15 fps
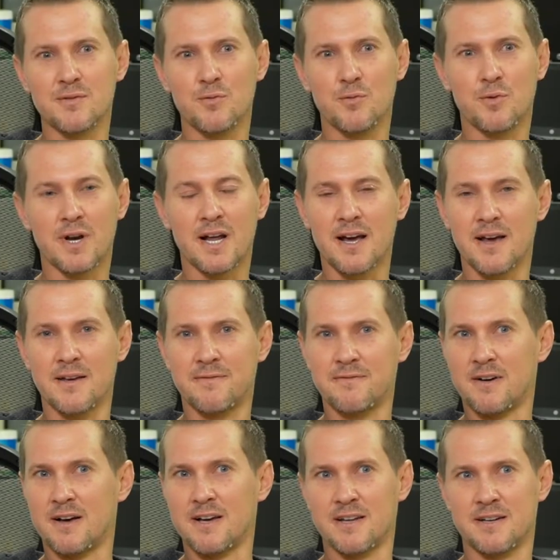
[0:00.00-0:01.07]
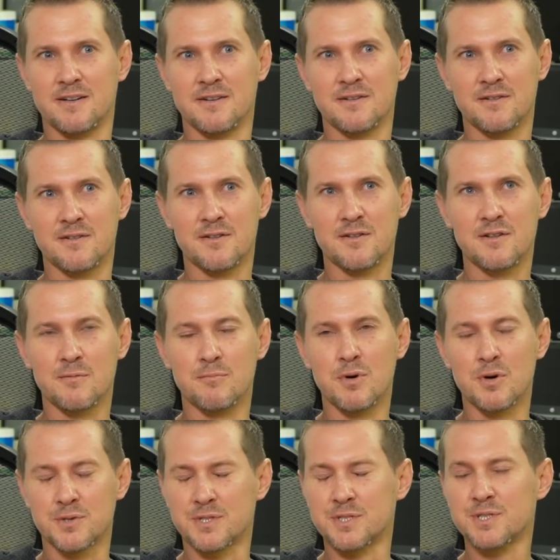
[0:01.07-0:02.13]
What I find the
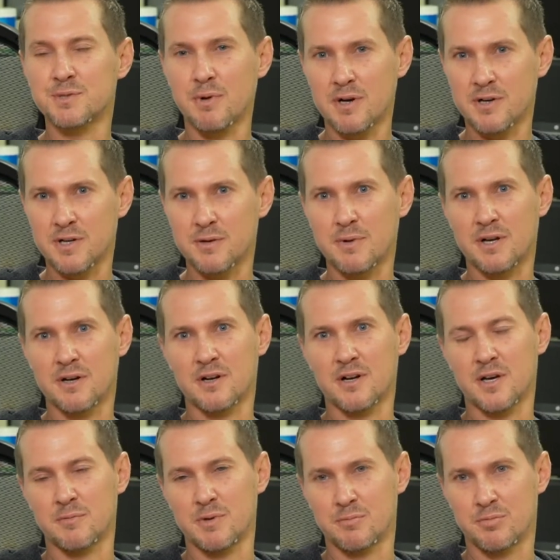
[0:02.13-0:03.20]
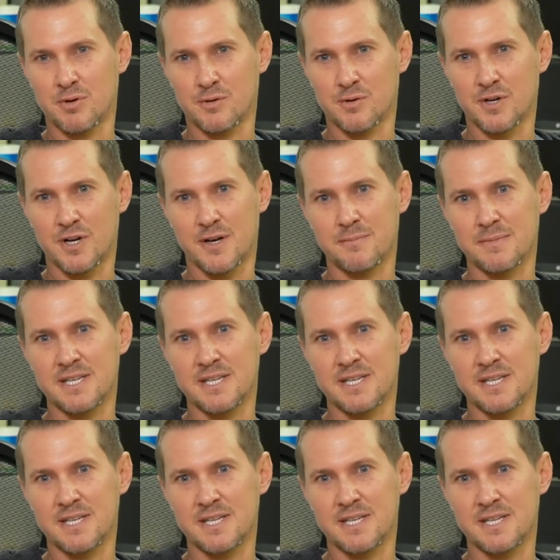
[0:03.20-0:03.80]
most inspiring about our IB program